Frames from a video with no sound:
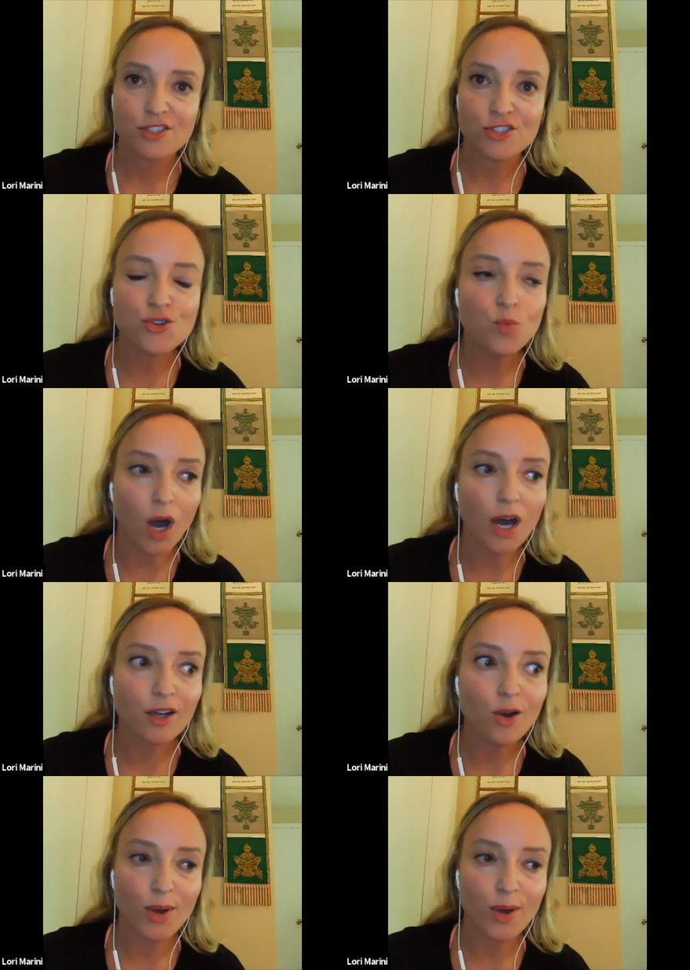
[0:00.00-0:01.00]
Do you want
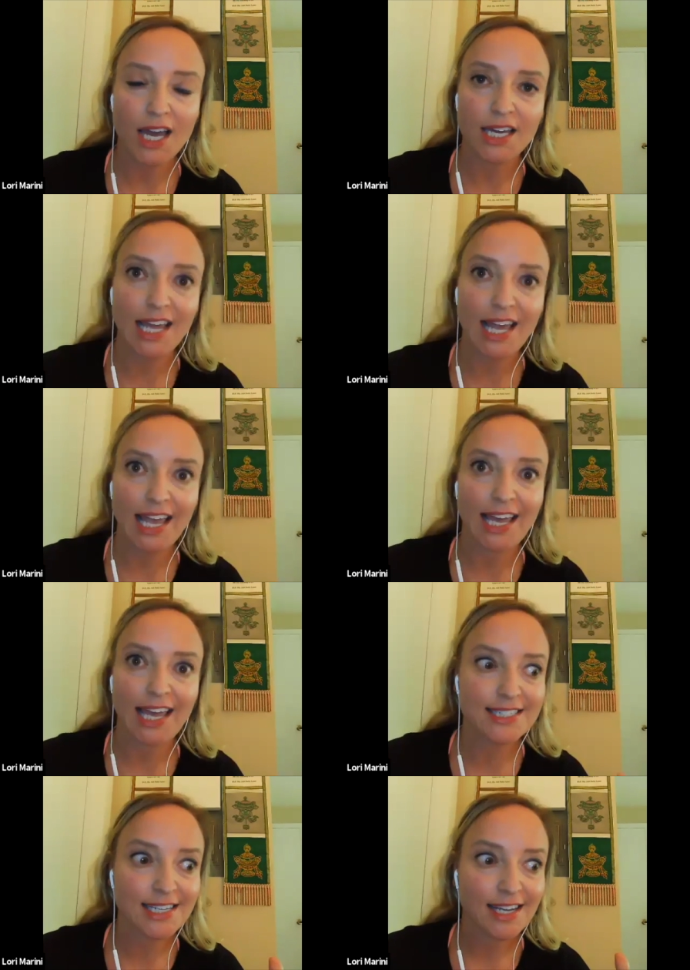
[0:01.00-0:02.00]
to go ahead
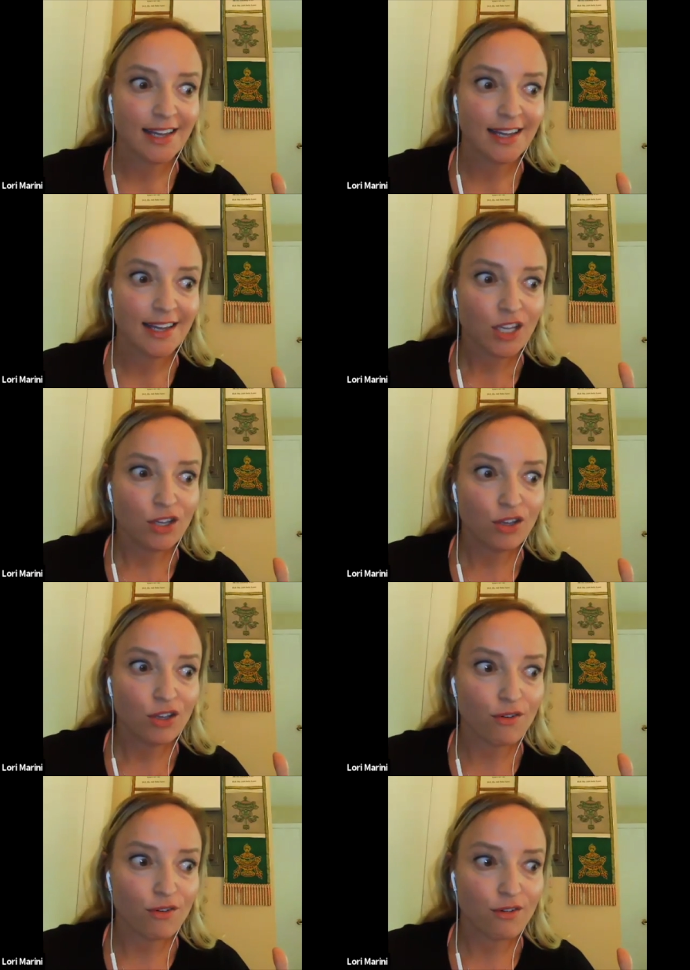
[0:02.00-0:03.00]
and, you
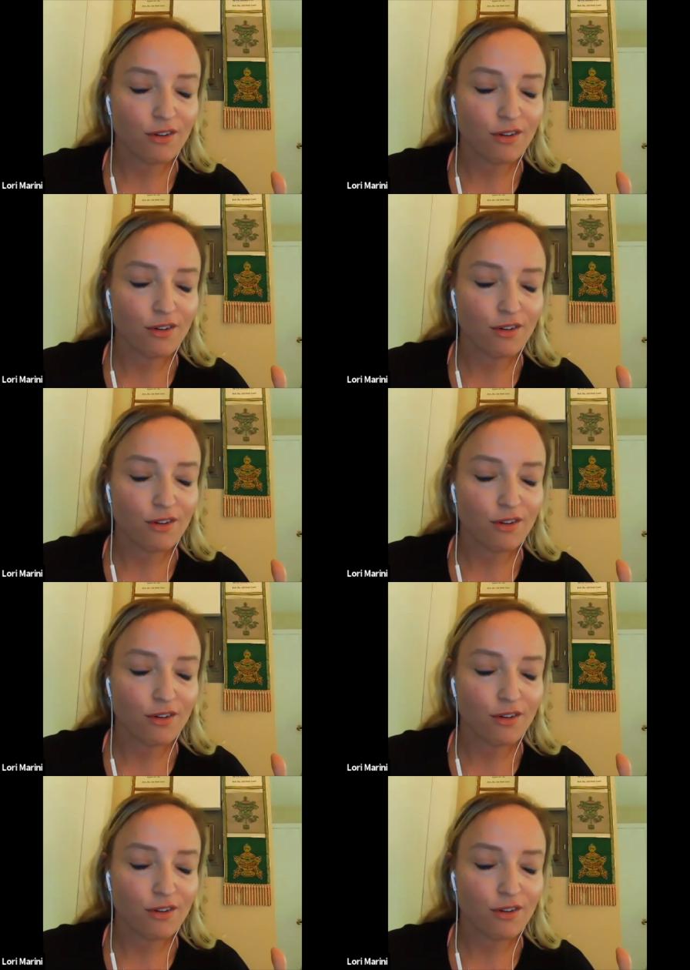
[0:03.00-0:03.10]
know,